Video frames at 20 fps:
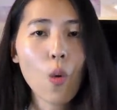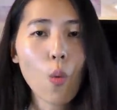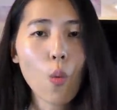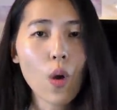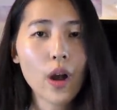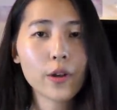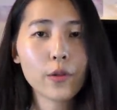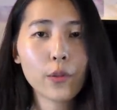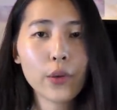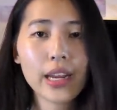
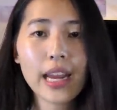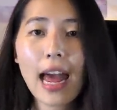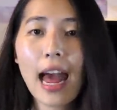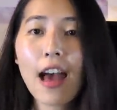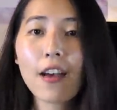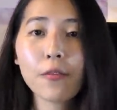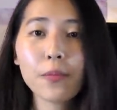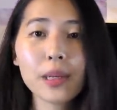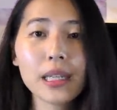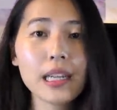what we
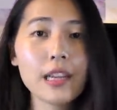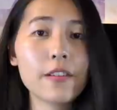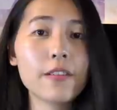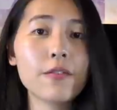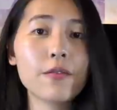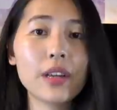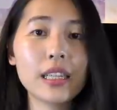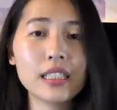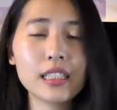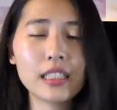have been
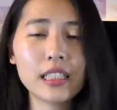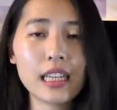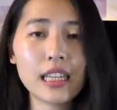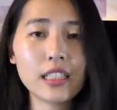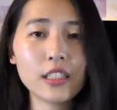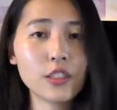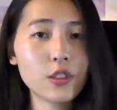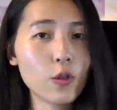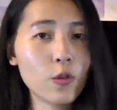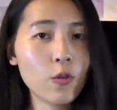
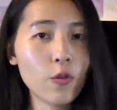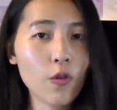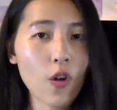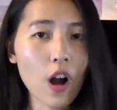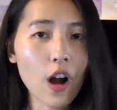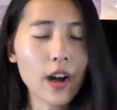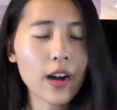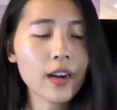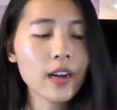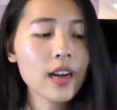investing so
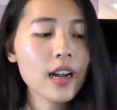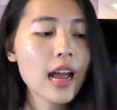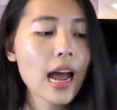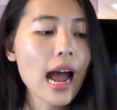far.